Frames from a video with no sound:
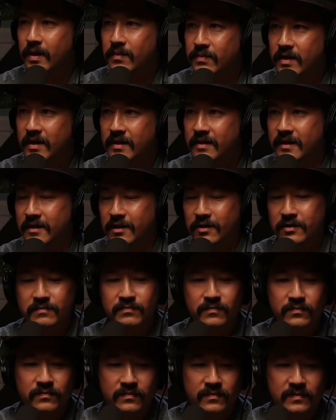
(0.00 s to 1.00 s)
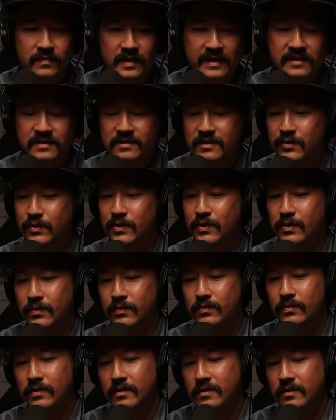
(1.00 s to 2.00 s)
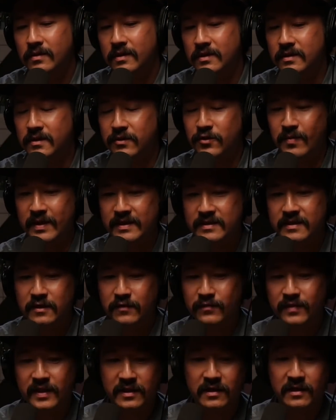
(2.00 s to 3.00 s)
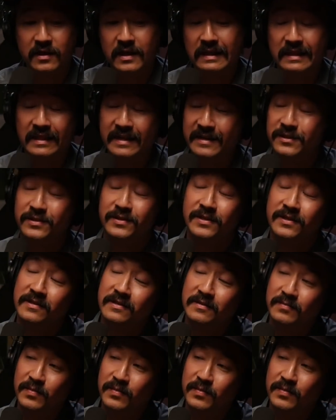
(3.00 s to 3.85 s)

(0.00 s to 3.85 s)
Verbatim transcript: I'm not like a I still don't consider myself like a collector